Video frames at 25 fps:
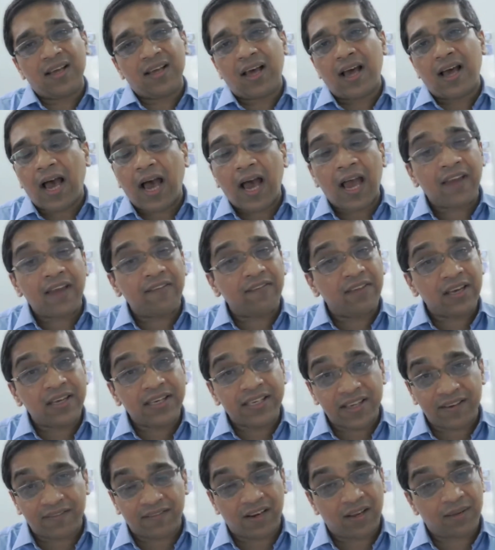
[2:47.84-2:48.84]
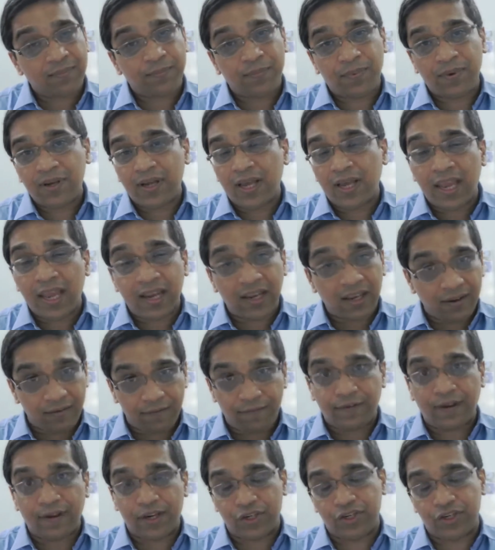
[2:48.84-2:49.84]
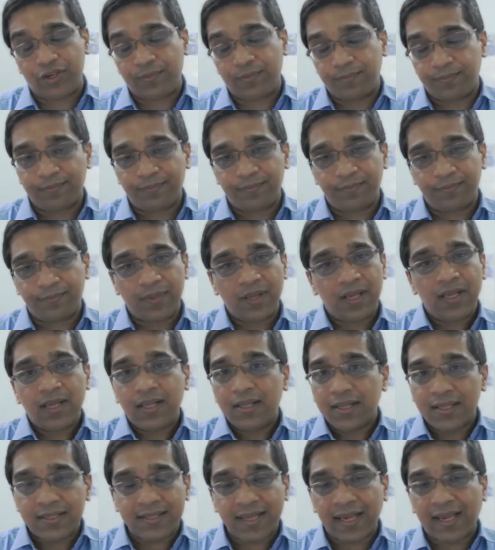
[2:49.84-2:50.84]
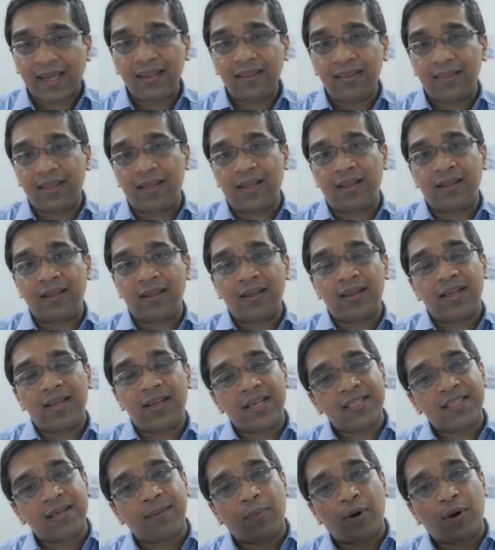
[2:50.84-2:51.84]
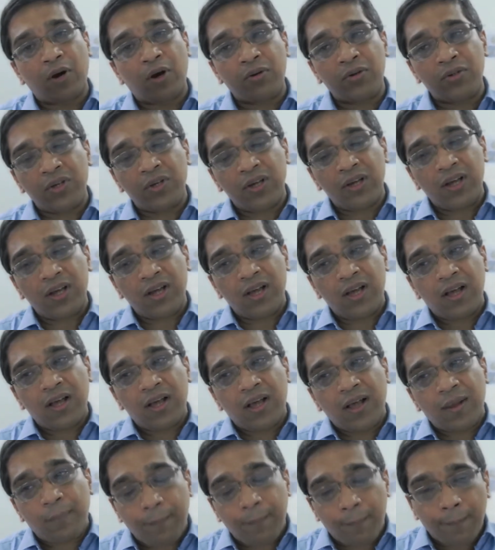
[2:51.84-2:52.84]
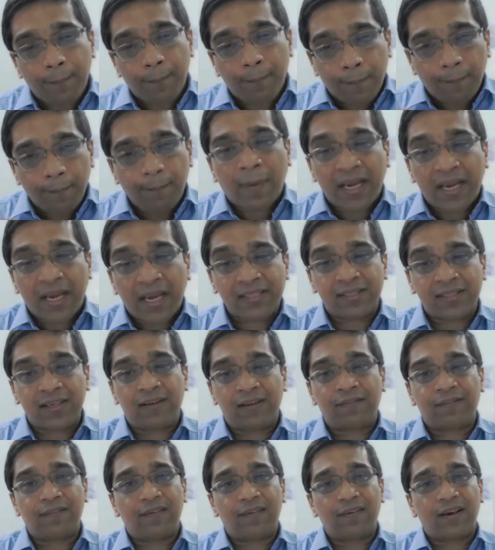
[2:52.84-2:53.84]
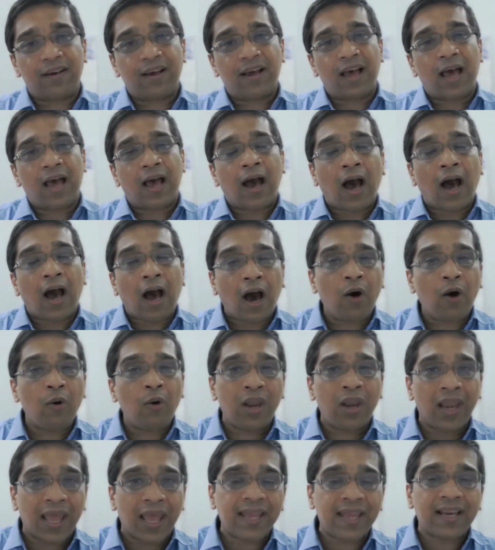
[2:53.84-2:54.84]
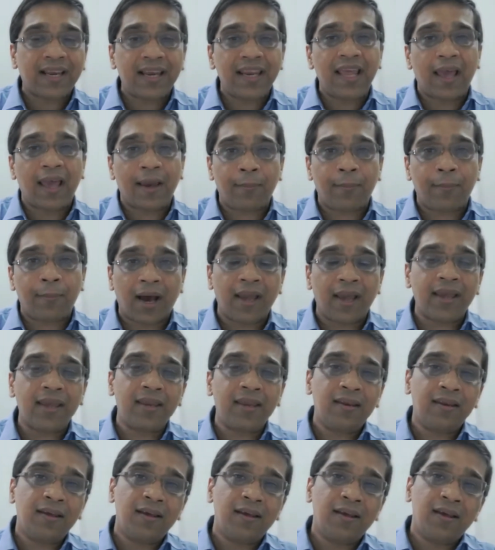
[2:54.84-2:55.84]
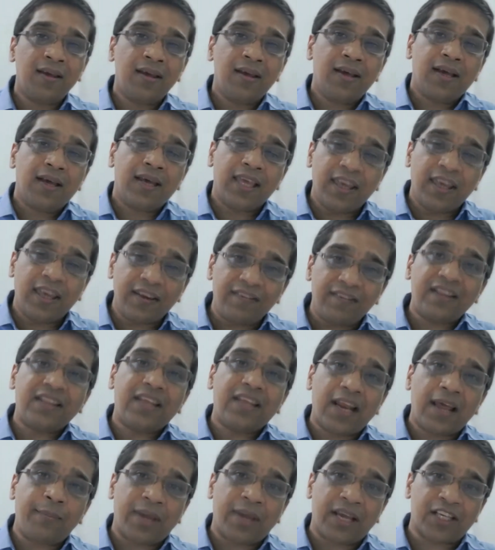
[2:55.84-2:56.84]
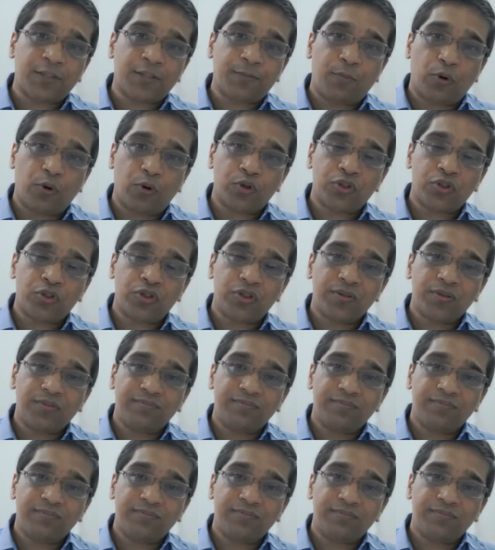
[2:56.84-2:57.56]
I will develop an infection? The second thing is about myself. How likely am I, given that I'm exposed,